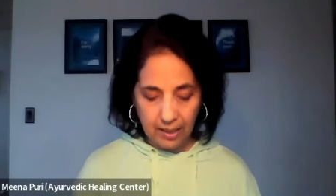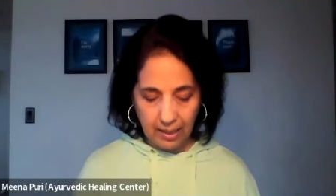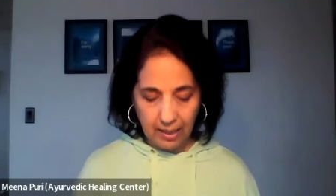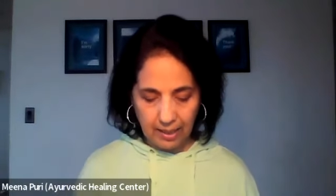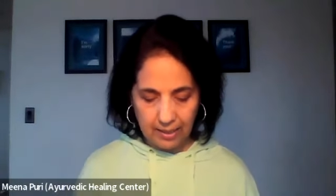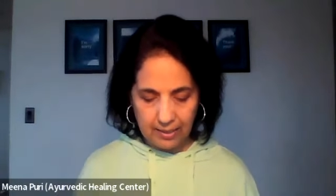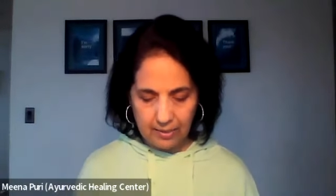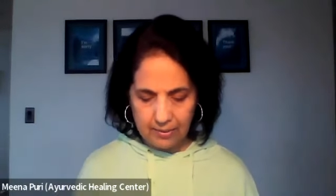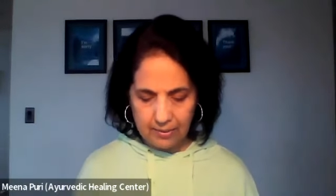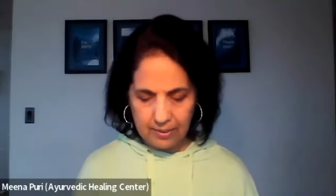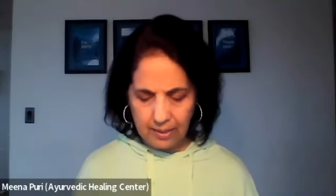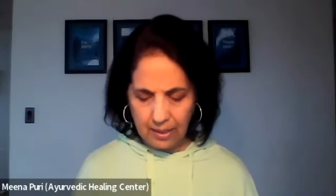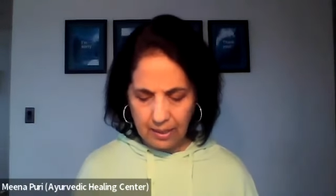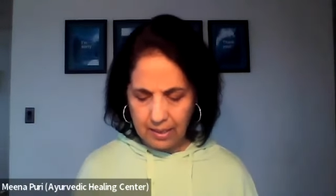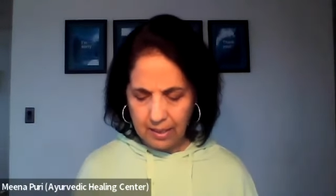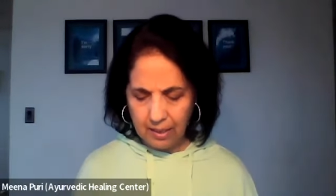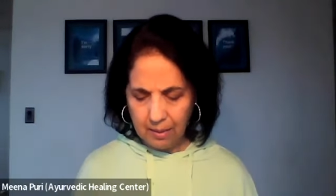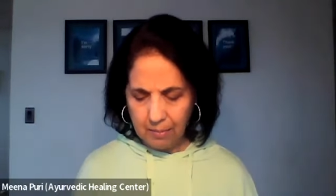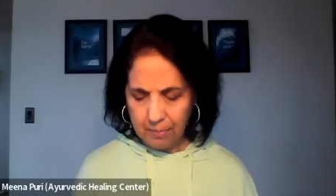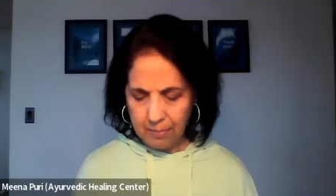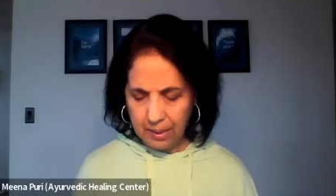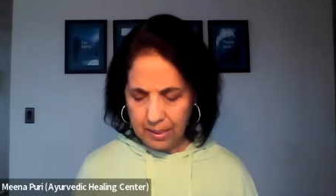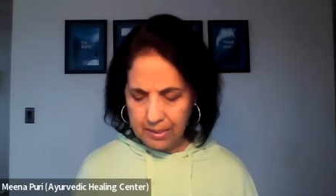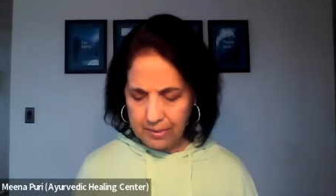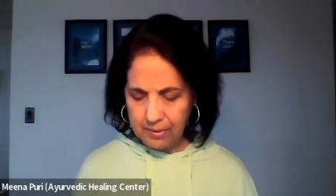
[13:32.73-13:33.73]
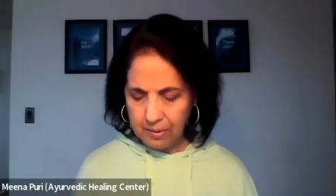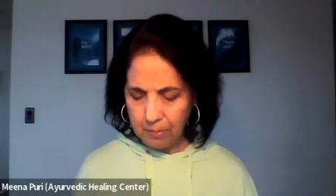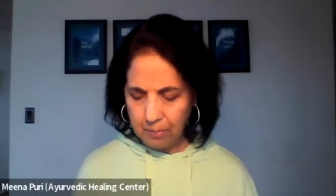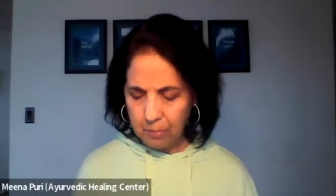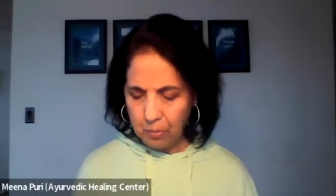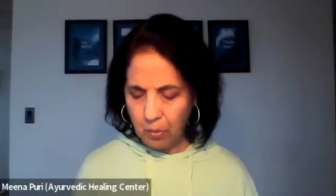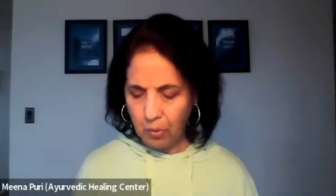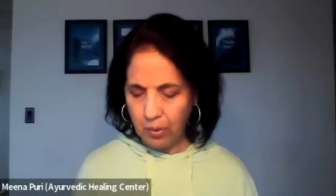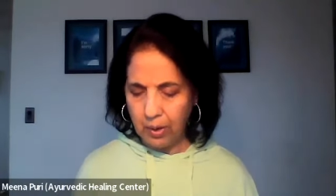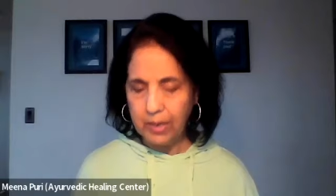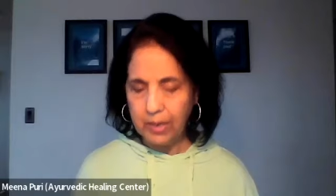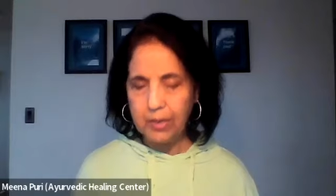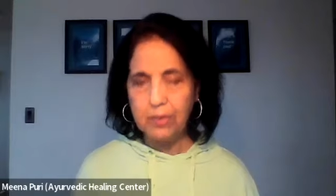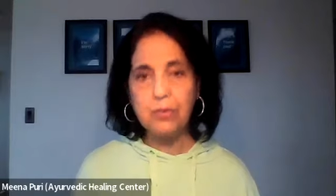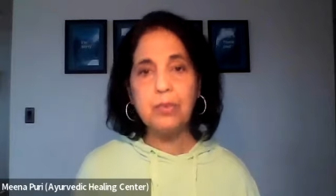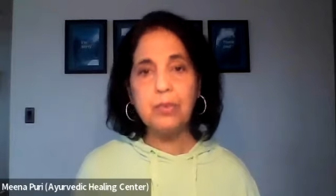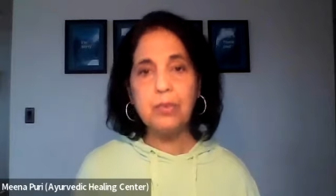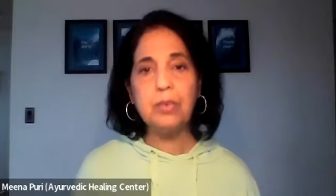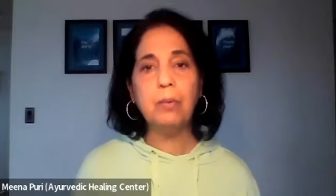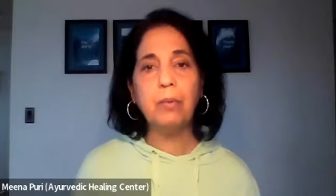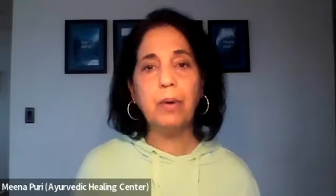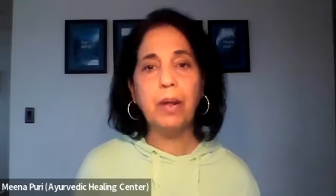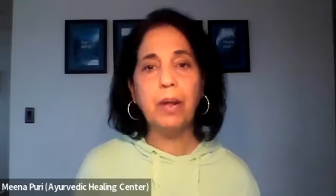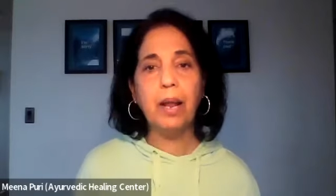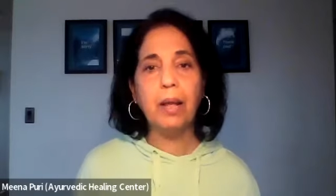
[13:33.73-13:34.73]
And I just I did make some points to
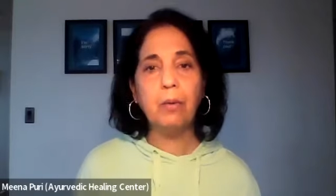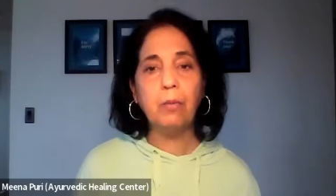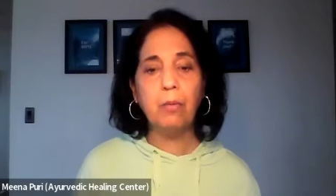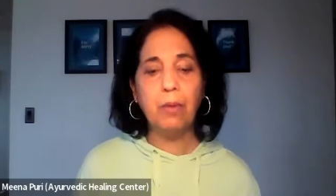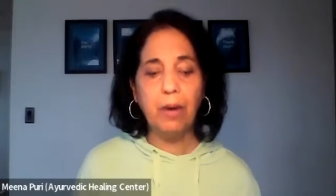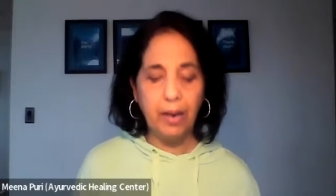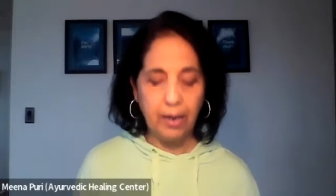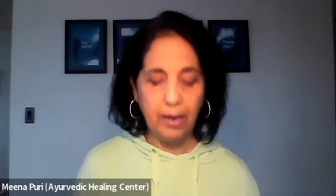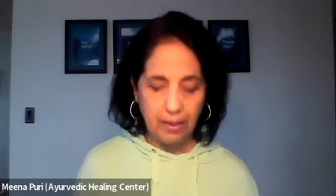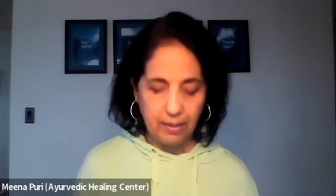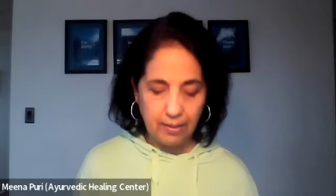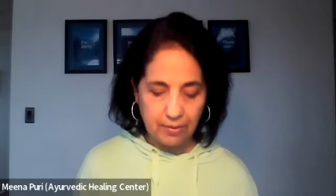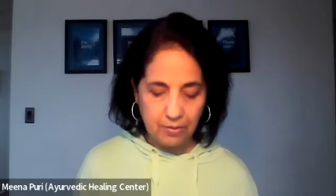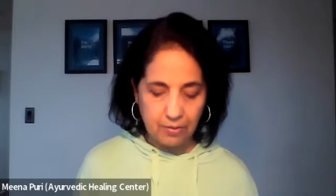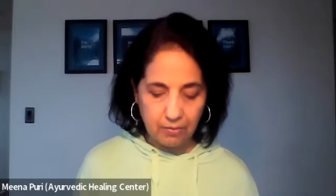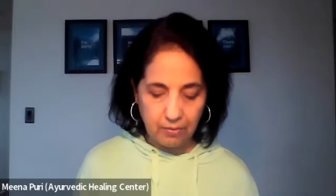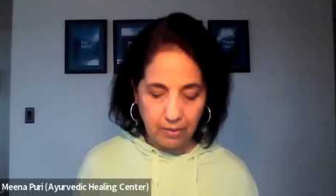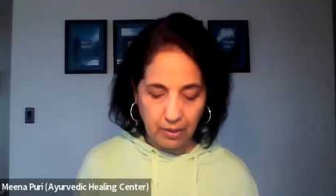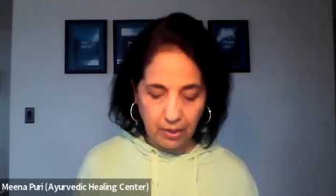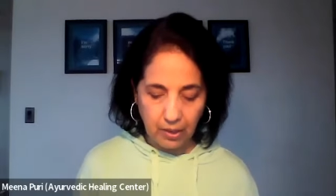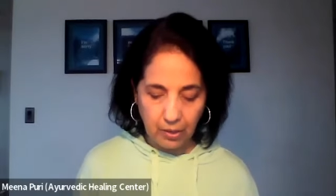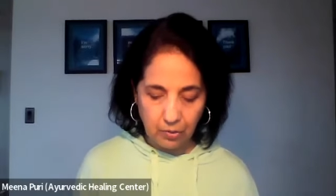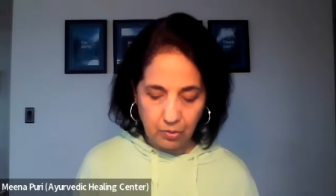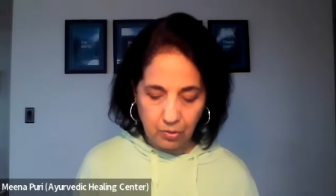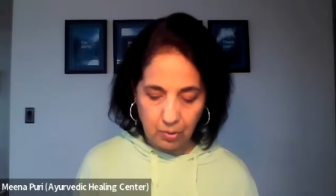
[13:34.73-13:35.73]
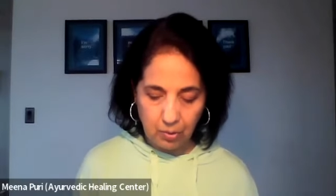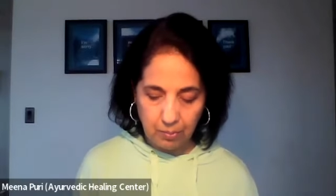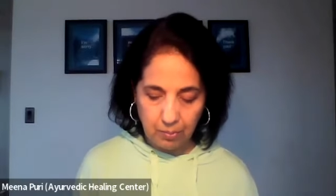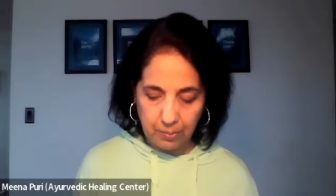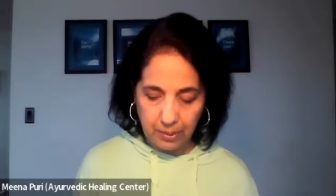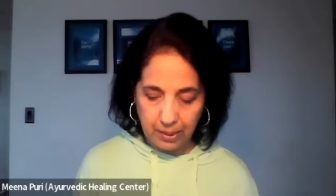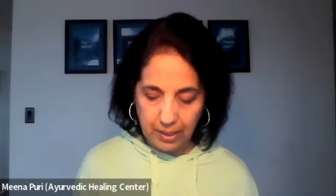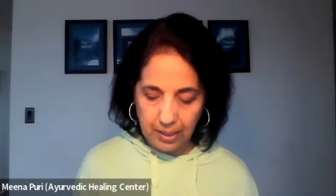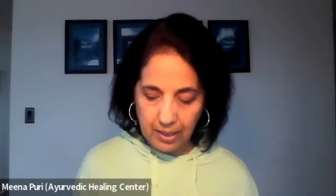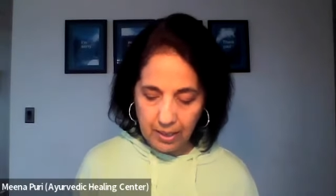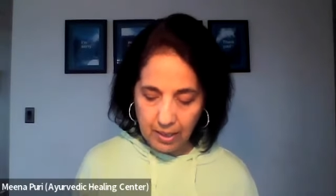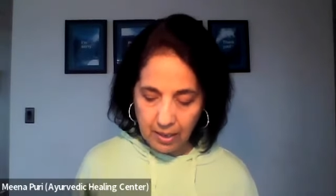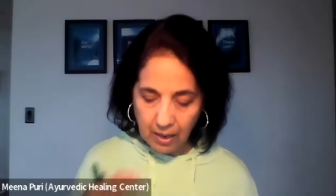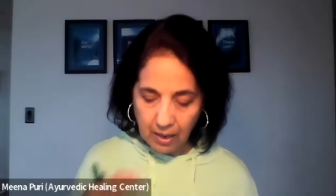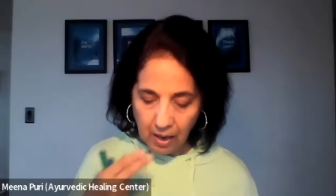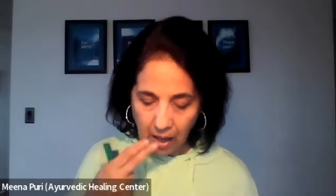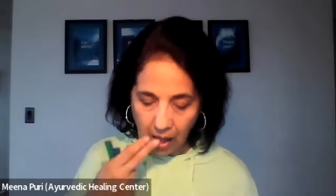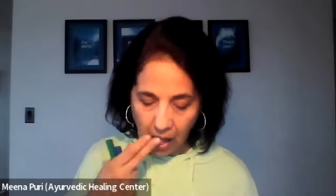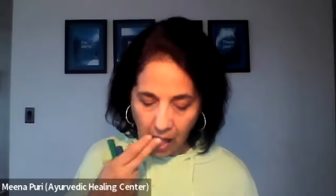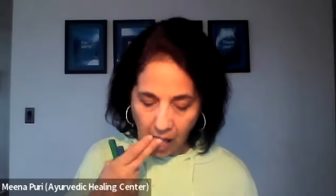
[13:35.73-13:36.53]
see what I wanted this video to be.